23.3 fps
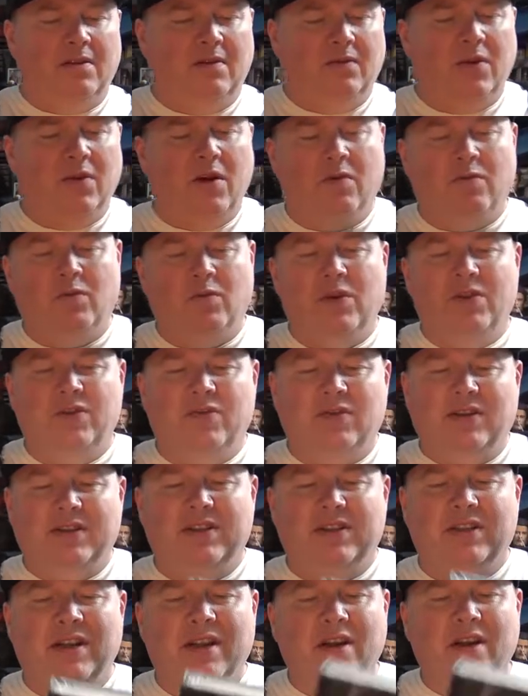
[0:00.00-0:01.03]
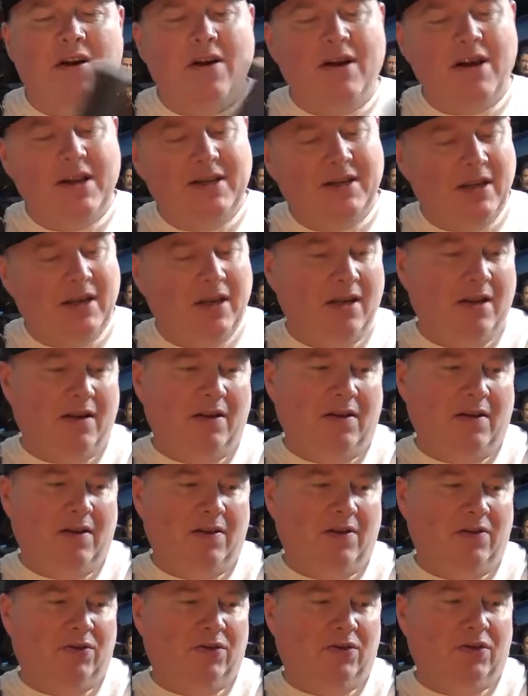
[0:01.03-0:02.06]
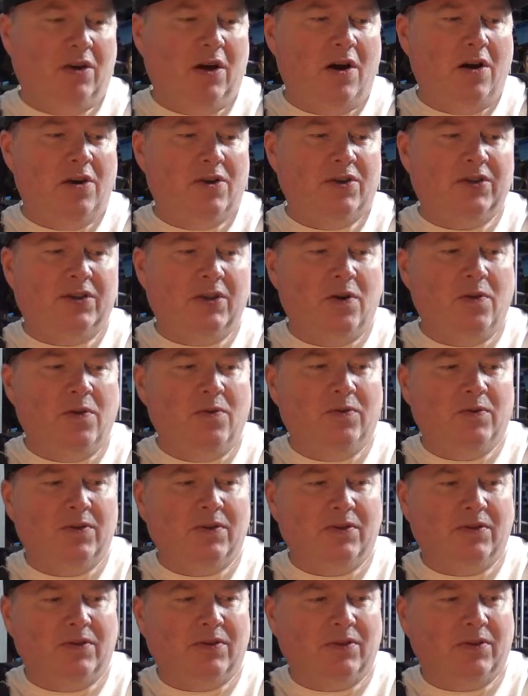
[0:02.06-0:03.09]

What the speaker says: Got one strategy guide, Dark Souls